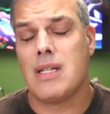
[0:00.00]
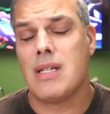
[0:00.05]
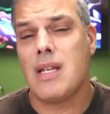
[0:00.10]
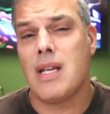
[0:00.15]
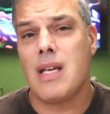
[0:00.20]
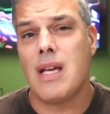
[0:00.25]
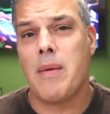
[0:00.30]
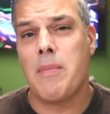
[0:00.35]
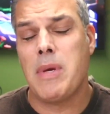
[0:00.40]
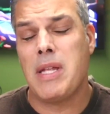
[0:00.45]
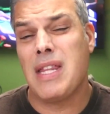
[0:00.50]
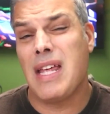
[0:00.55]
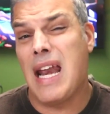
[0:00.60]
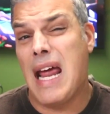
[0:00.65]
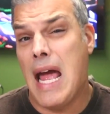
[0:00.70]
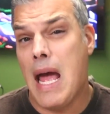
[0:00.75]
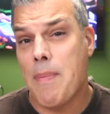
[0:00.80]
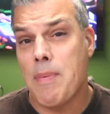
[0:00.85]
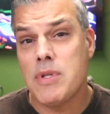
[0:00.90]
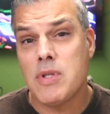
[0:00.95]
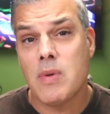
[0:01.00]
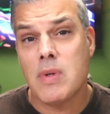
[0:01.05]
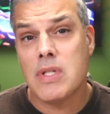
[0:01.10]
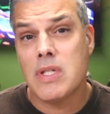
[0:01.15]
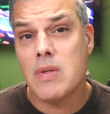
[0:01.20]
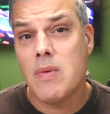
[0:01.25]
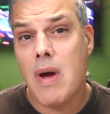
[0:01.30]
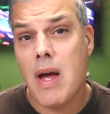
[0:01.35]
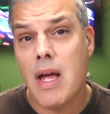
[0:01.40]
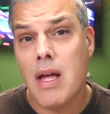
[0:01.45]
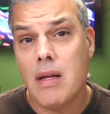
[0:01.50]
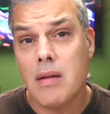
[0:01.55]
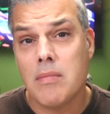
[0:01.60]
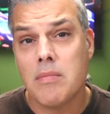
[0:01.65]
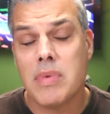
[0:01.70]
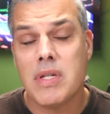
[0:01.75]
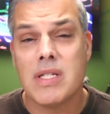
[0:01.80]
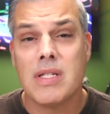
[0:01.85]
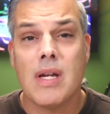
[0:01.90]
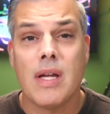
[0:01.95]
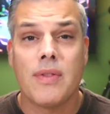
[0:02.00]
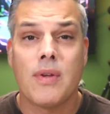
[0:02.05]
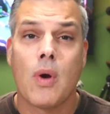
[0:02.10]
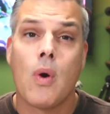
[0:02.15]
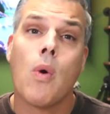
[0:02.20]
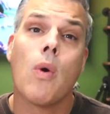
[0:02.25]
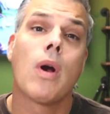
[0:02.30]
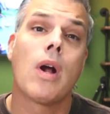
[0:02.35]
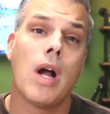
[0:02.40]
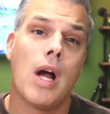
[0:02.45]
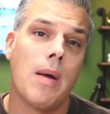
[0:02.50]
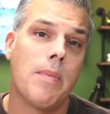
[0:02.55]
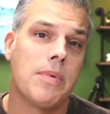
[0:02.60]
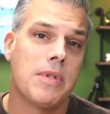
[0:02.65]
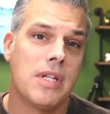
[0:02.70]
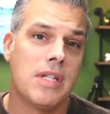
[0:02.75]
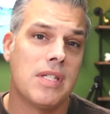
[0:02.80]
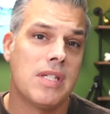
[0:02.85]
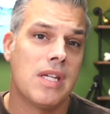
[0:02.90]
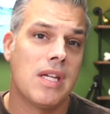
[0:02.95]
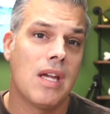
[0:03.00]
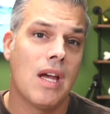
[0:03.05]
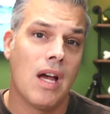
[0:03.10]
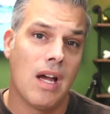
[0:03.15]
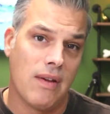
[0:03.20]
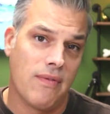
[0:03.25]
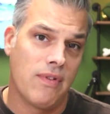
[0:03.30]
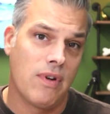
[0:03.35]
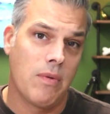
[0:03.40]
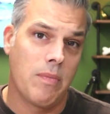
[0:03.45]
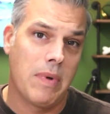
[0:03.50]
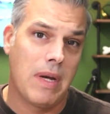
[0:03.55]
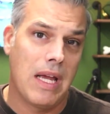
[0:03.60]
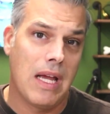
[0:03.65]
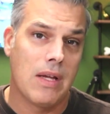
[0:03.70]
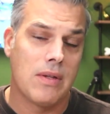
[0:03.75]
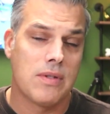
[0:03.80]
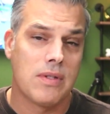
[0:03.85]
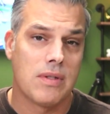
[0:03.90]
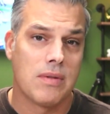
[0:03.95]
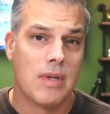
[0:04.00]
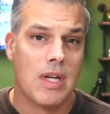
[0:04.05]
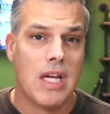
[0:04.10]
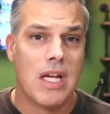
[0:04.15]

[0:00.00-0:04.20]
I mean, that happens once in a while, but it's not the core competency of an open house.